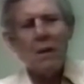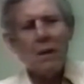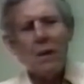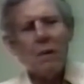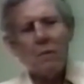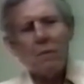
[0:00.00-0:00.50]

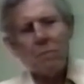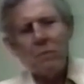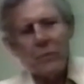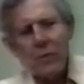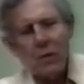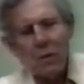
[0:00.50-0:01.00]
I
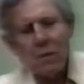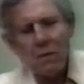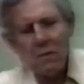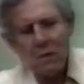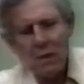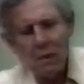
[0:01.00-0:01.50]

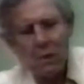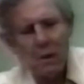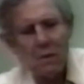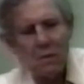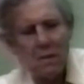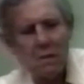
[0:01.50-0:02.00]
have
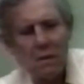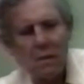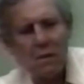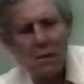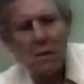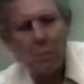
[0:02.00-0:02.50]
serious
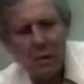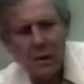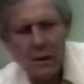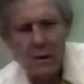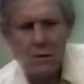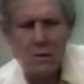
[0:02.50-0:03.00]

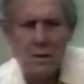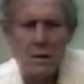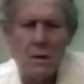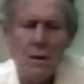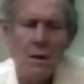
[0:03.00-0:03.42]
complaints